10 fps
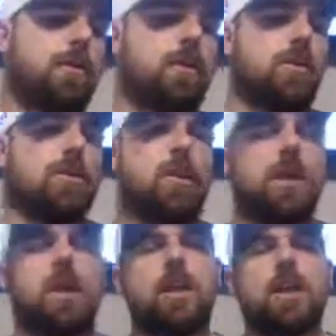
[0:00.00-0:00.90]
Because you
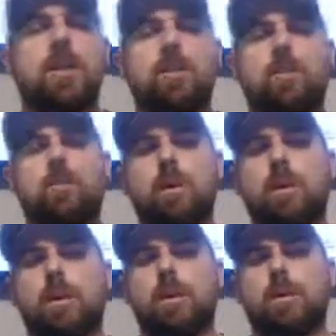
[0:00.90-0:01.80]

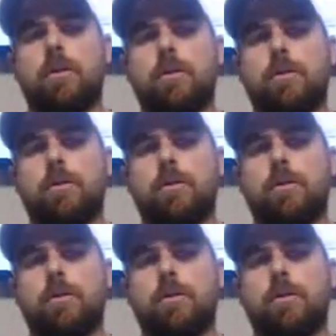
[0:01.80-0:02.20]
were